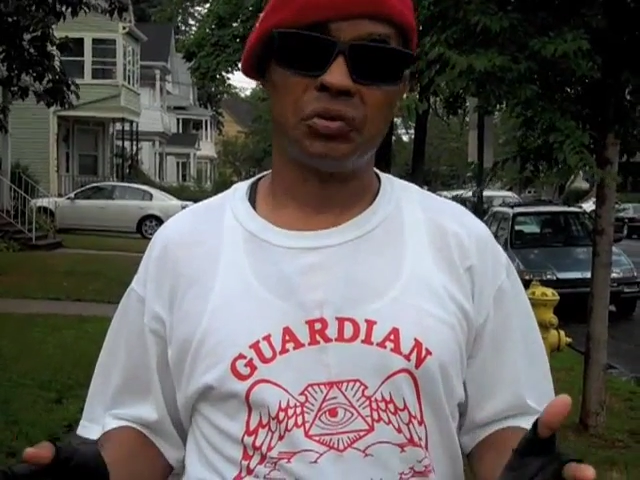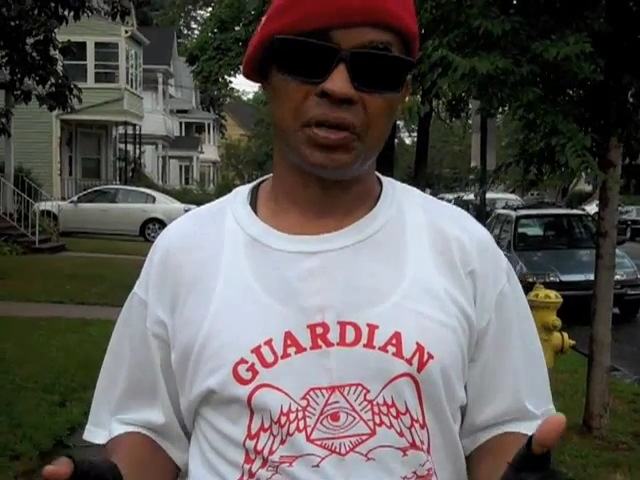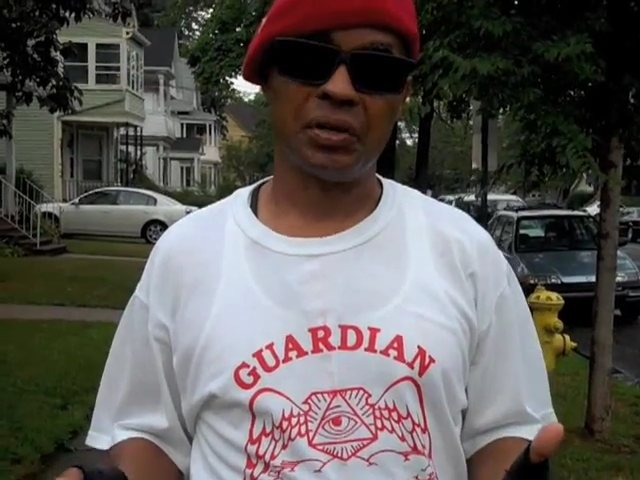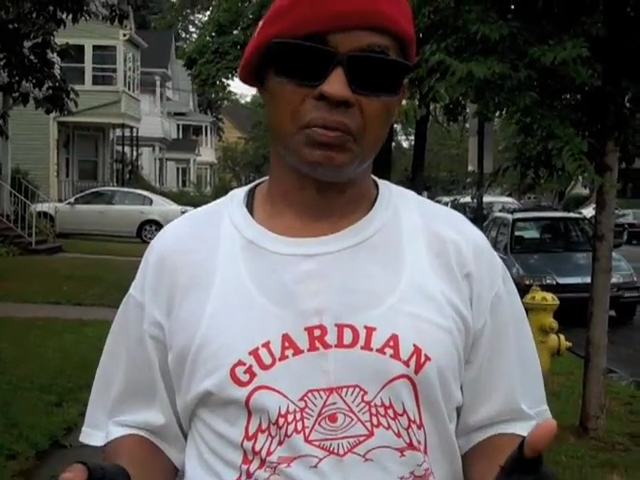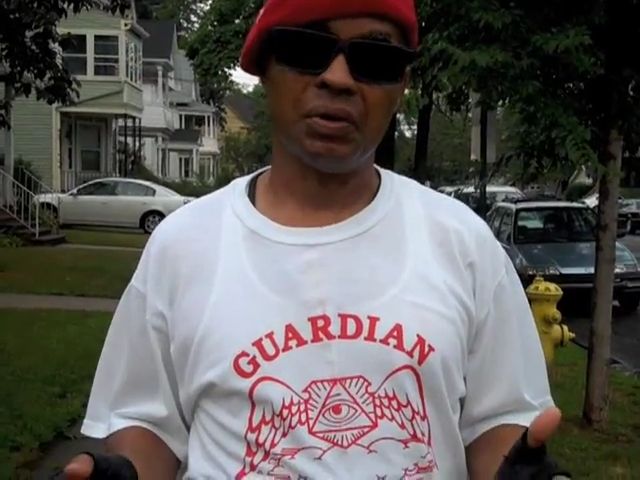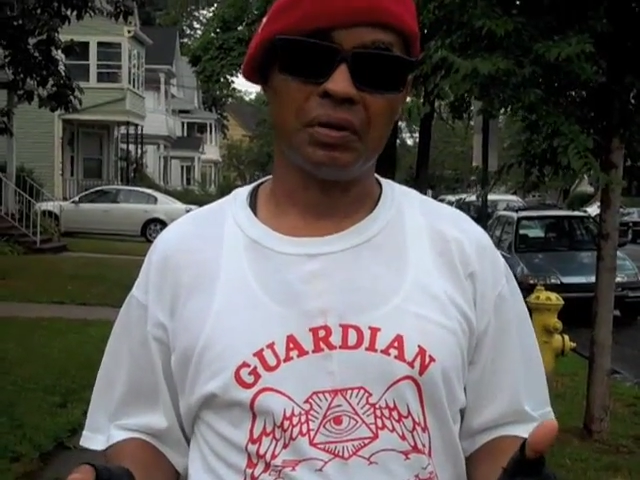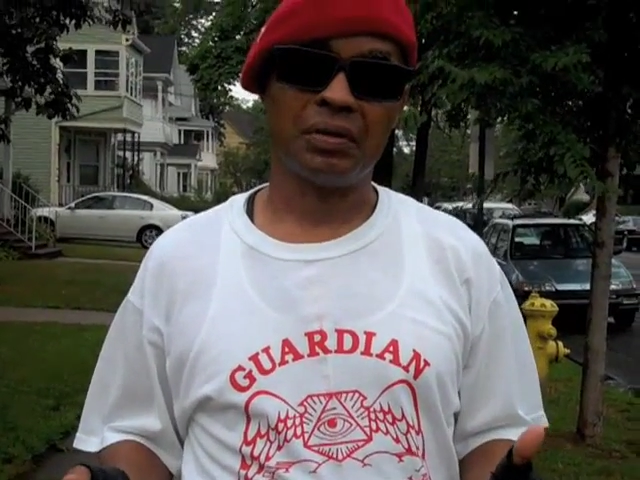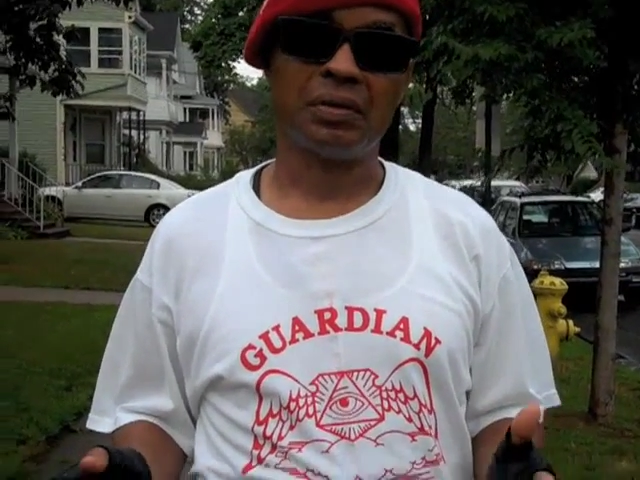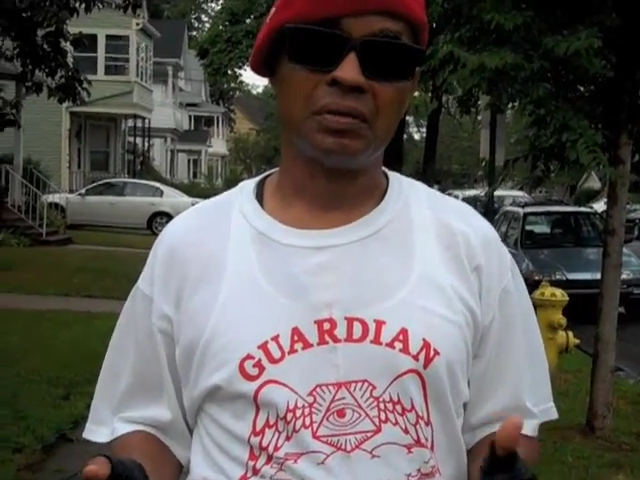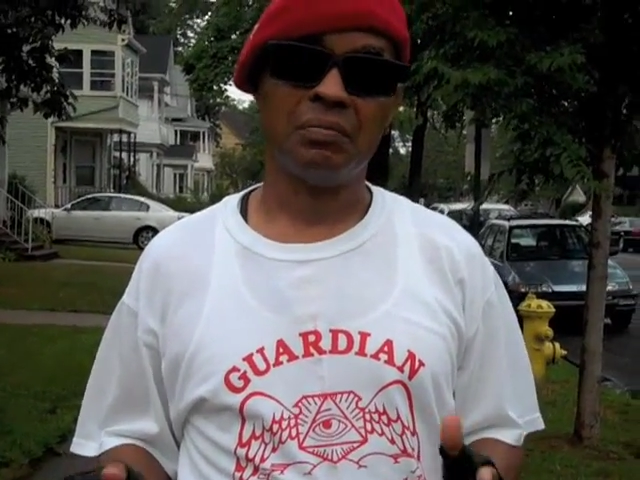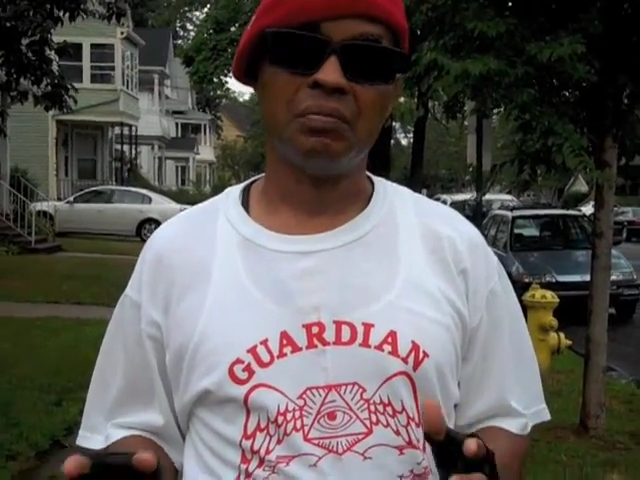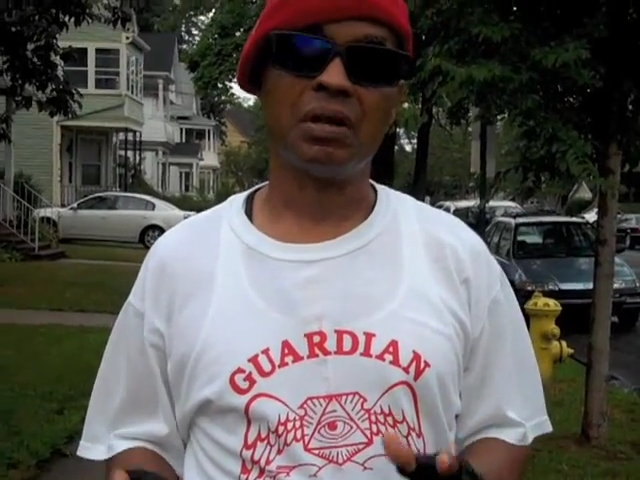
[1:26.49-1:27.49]
anyone.
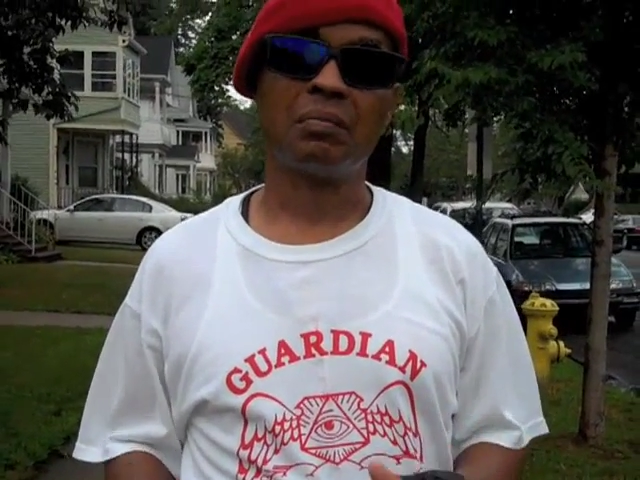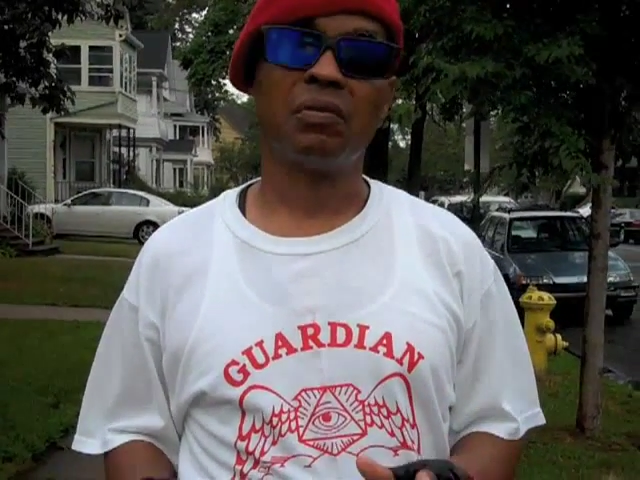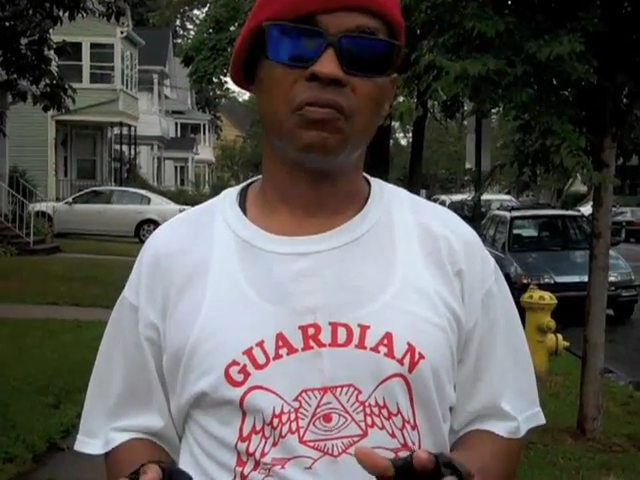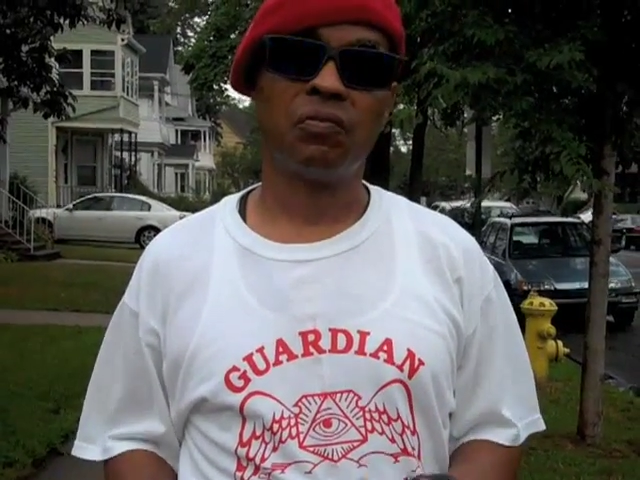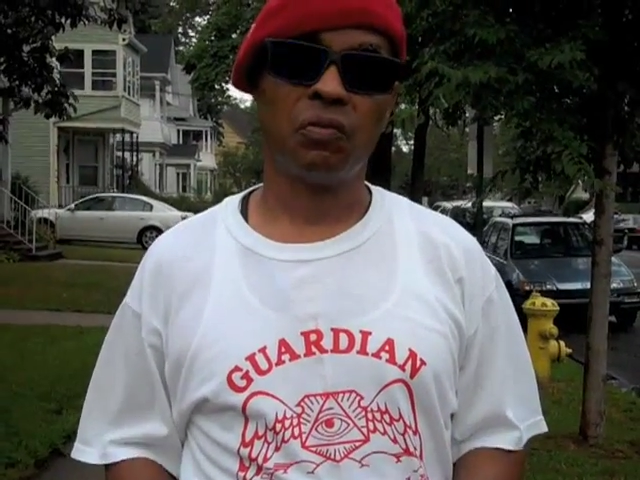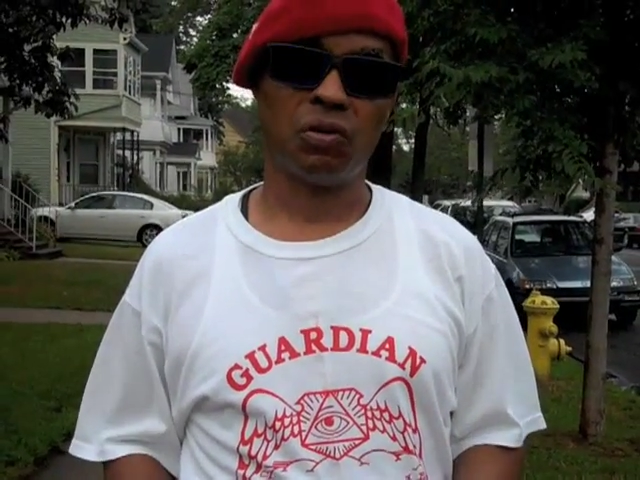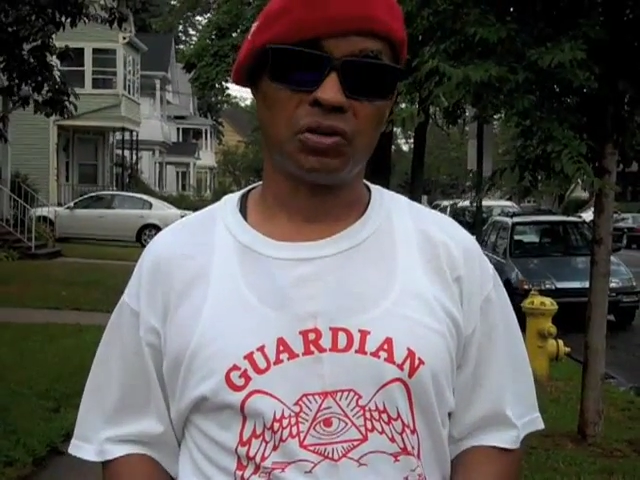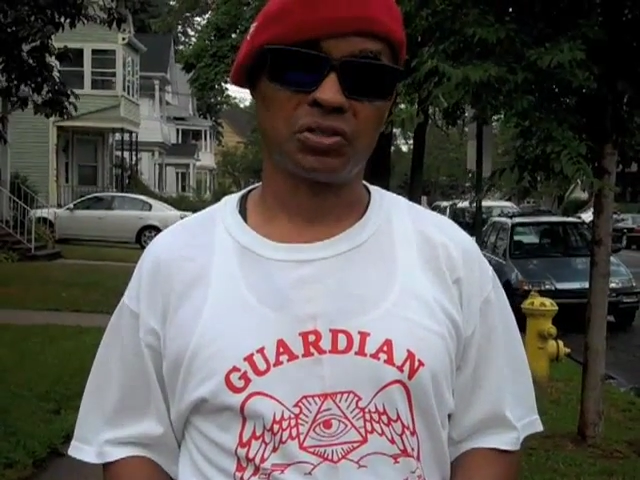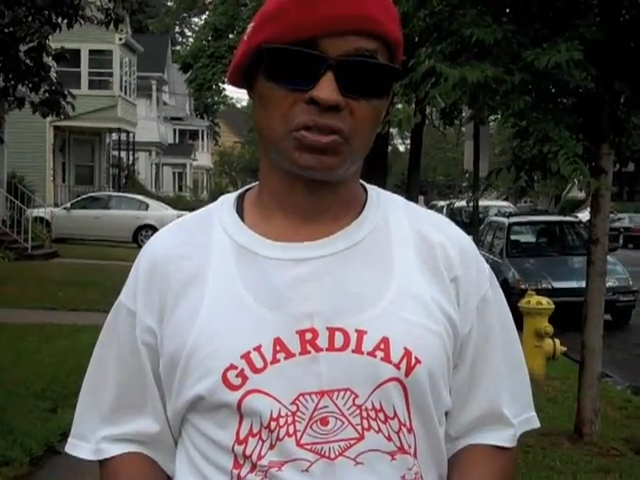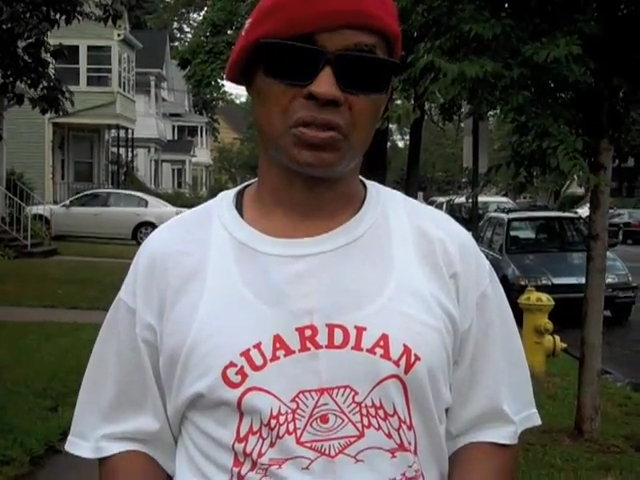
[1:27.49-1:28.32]
Minimum force.